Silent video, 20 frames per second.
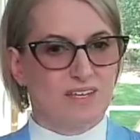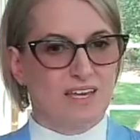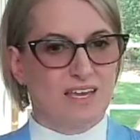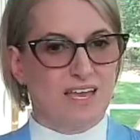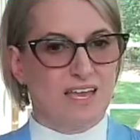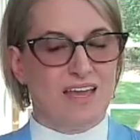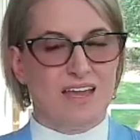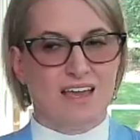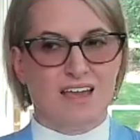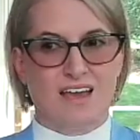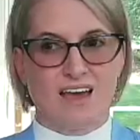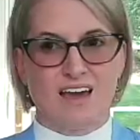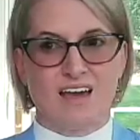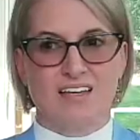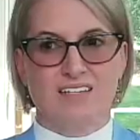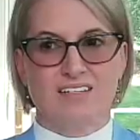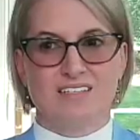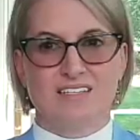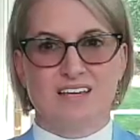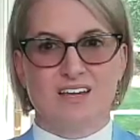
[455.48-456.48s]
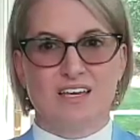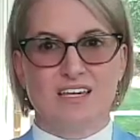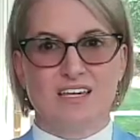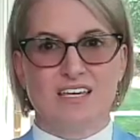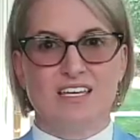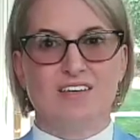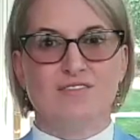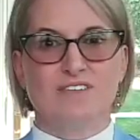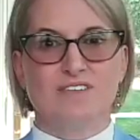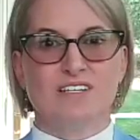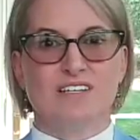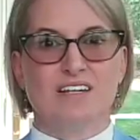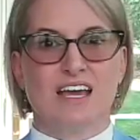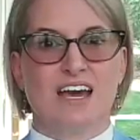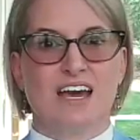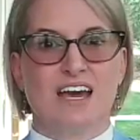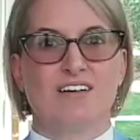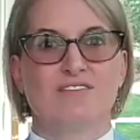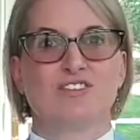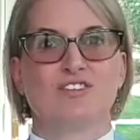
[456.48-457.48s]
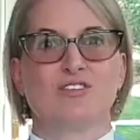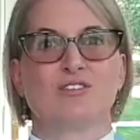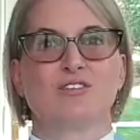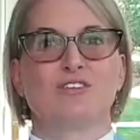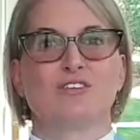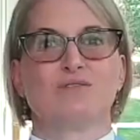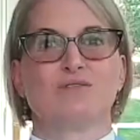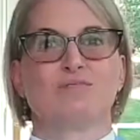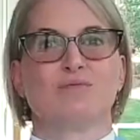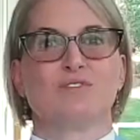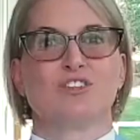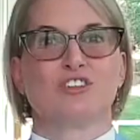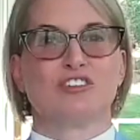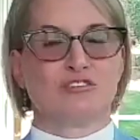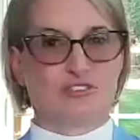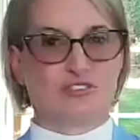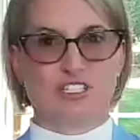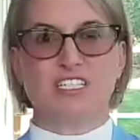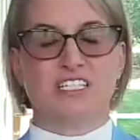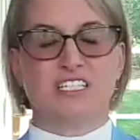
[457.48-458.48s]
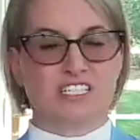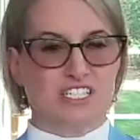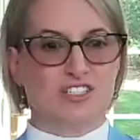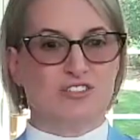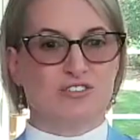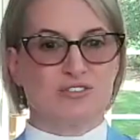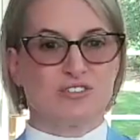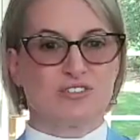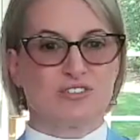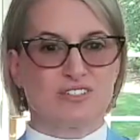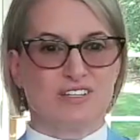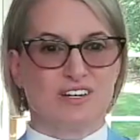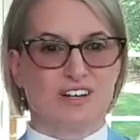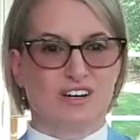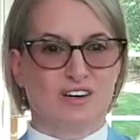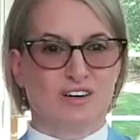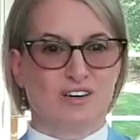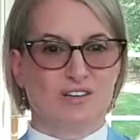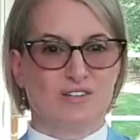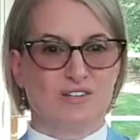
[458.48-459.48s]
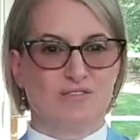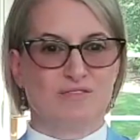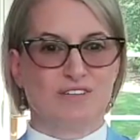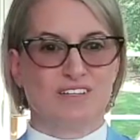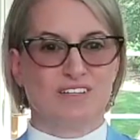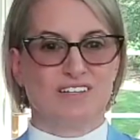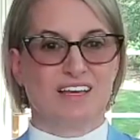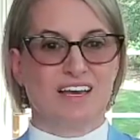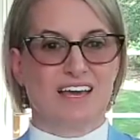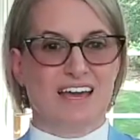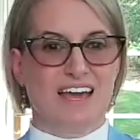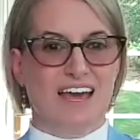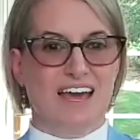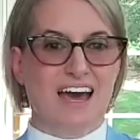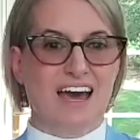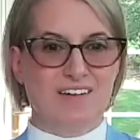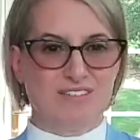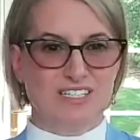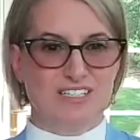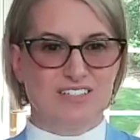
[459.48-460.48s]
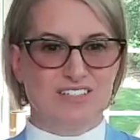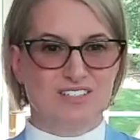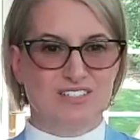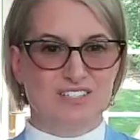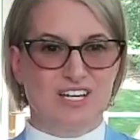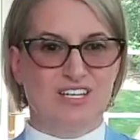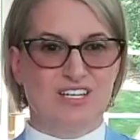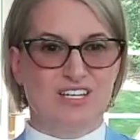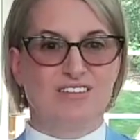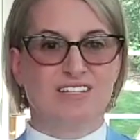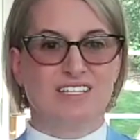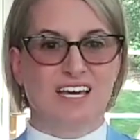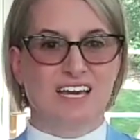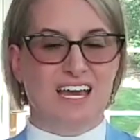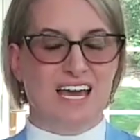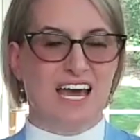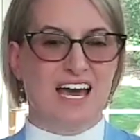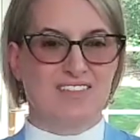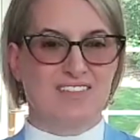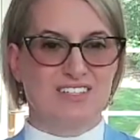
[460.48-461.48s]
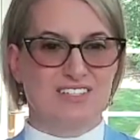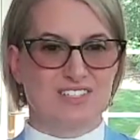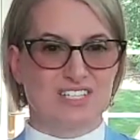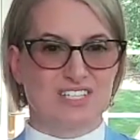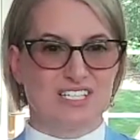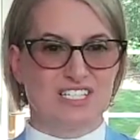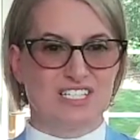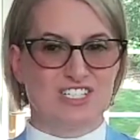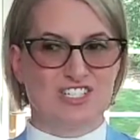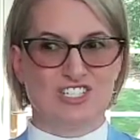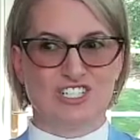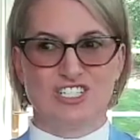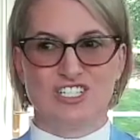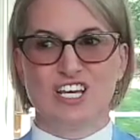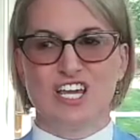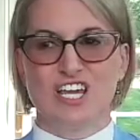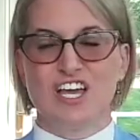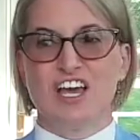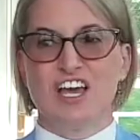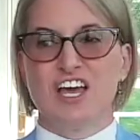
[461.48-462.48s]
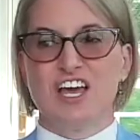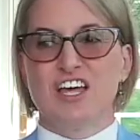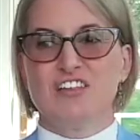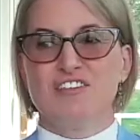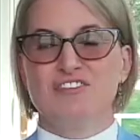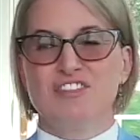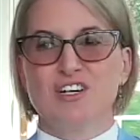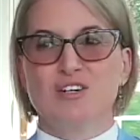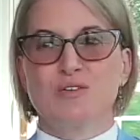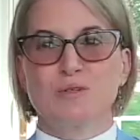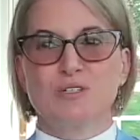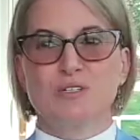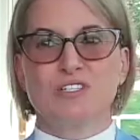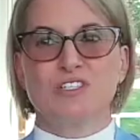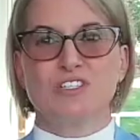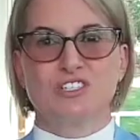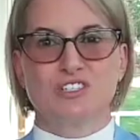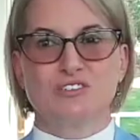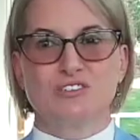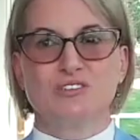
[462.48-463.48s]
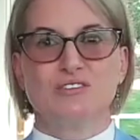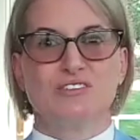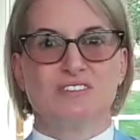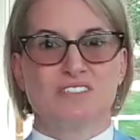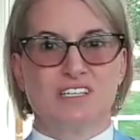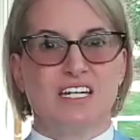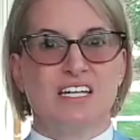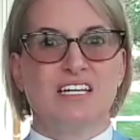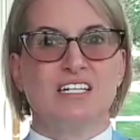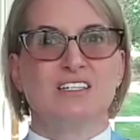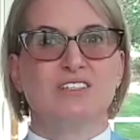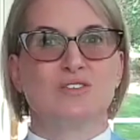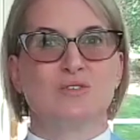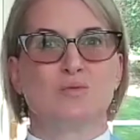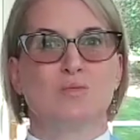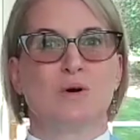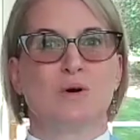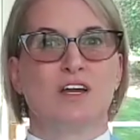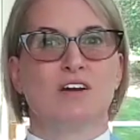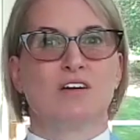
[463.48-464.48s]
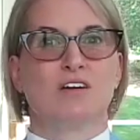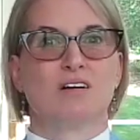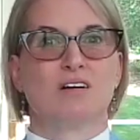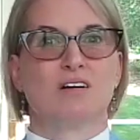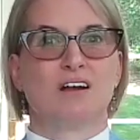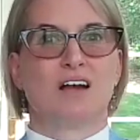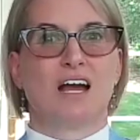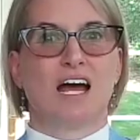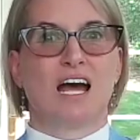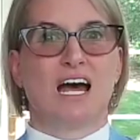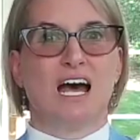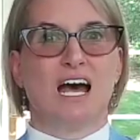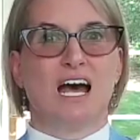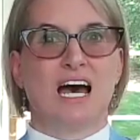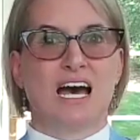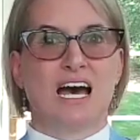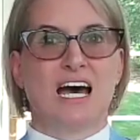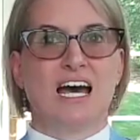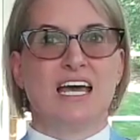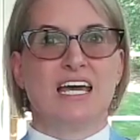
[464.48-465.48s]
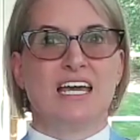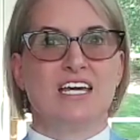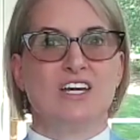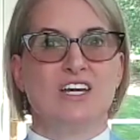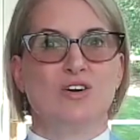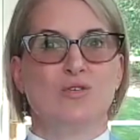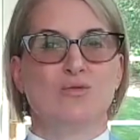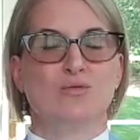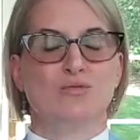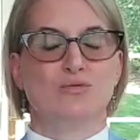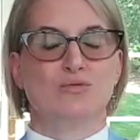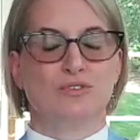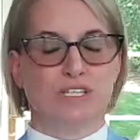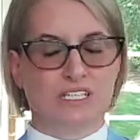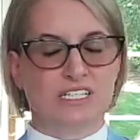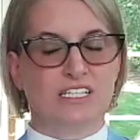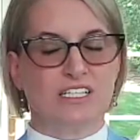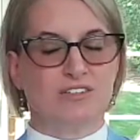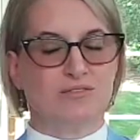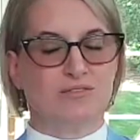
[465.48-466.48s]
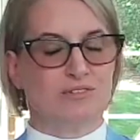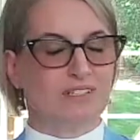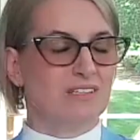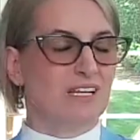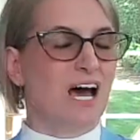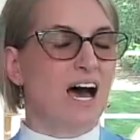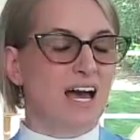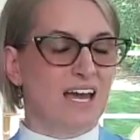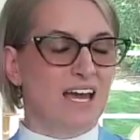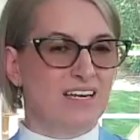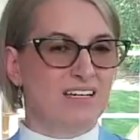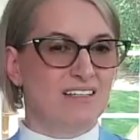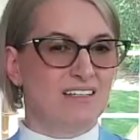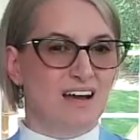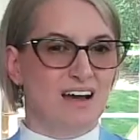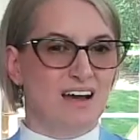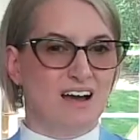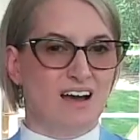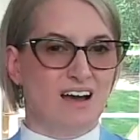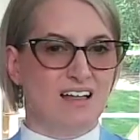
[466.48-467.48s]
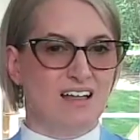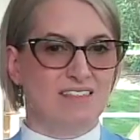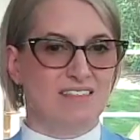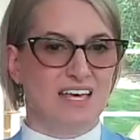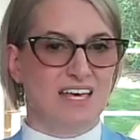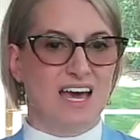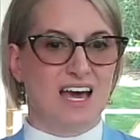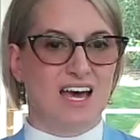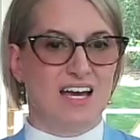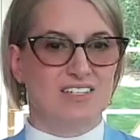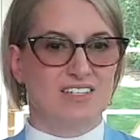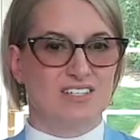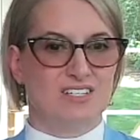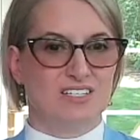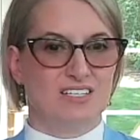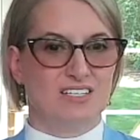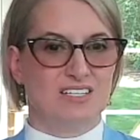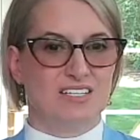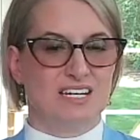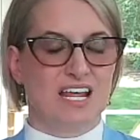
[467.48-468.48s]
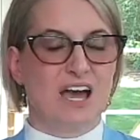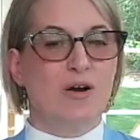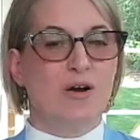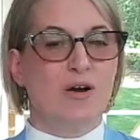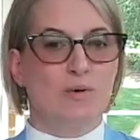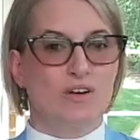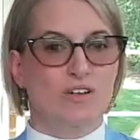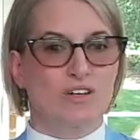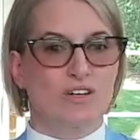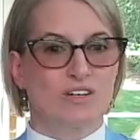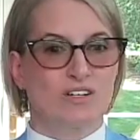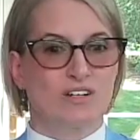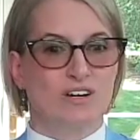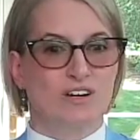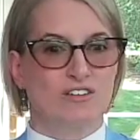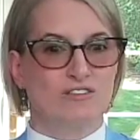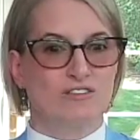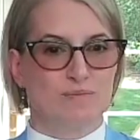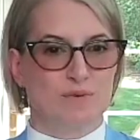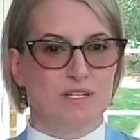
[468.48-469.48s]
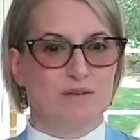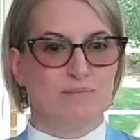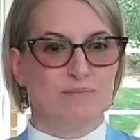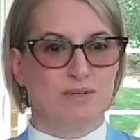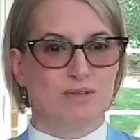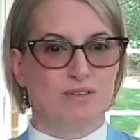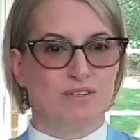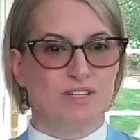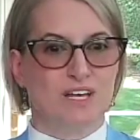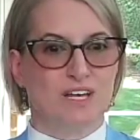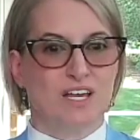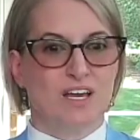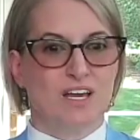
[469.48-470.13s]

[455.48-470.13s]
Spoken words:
And even after 13 years of having a son that had this condition, there were still days where I really relied on that network of people,